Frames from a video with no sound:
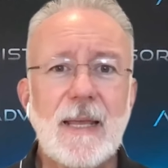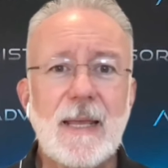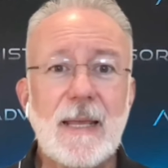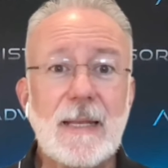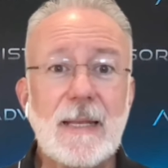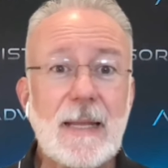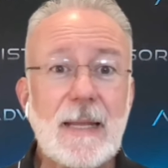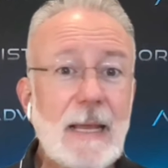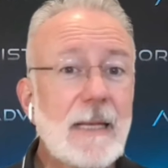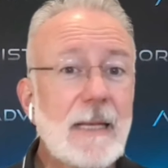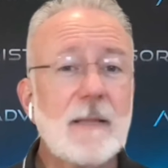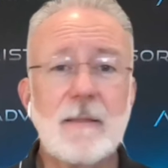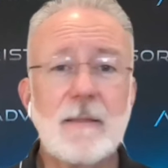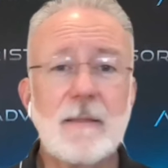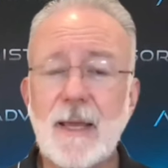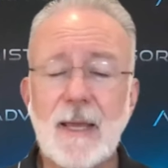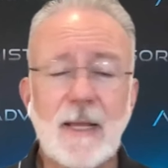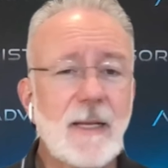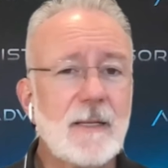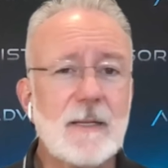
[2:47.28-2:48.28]
In
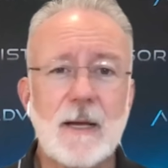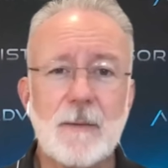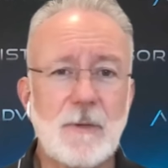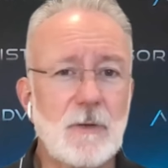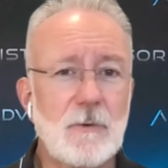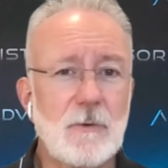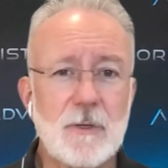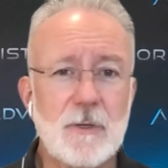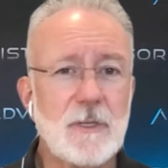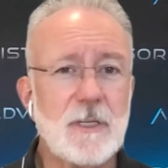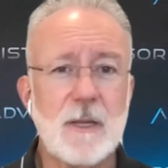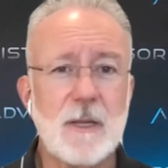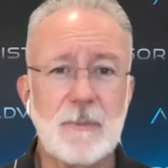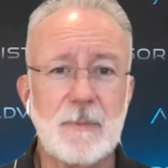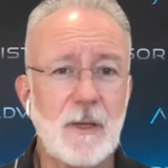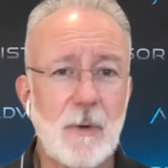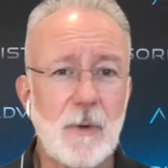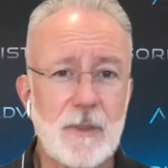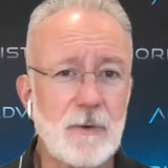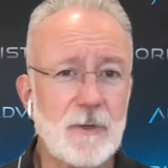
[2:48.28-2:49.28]
anything, anytime you do
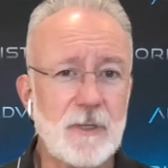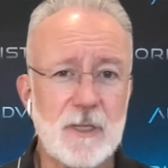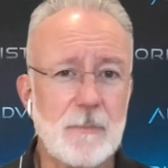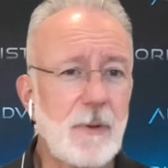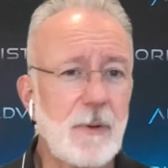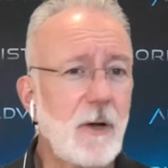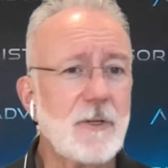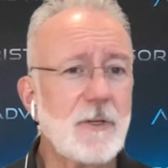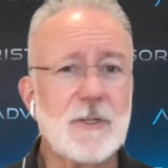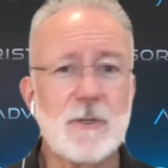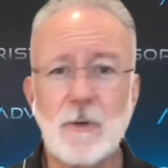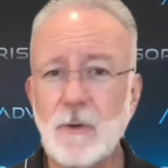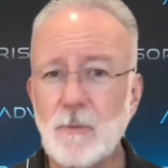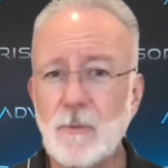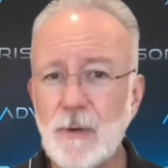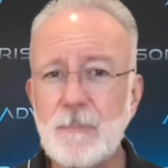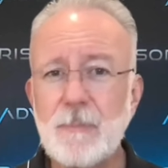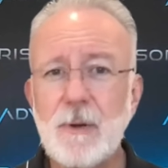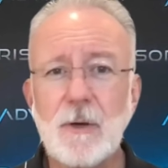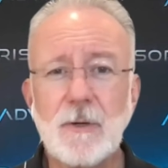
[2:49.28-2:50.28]
something, whether it's a post or
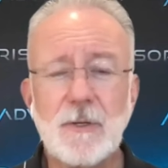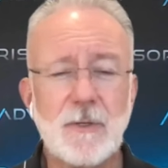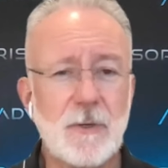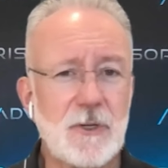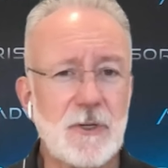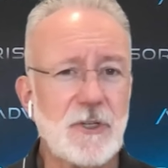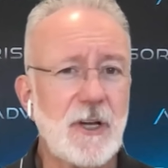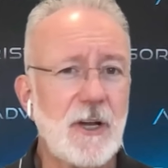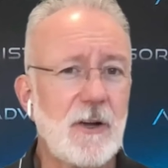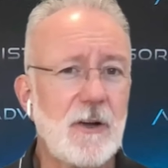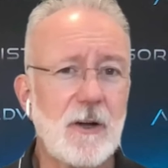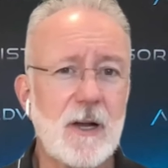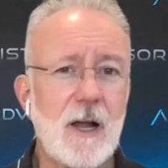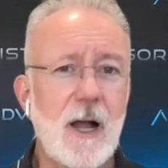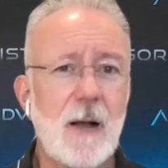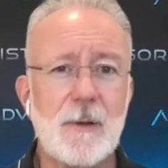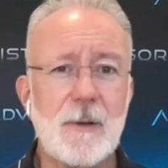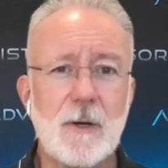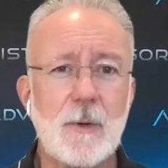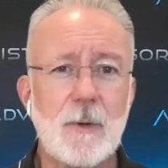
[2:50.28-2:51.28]
a repost or share or
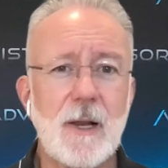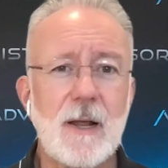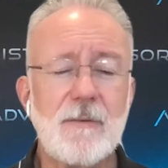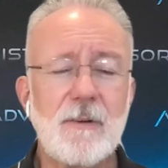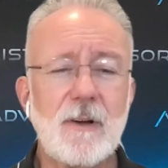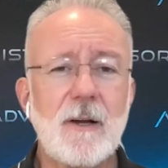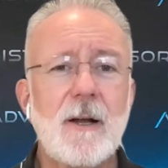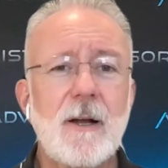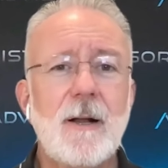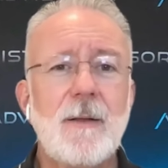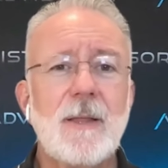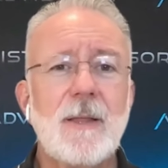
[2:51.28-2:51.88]
comment or whatever,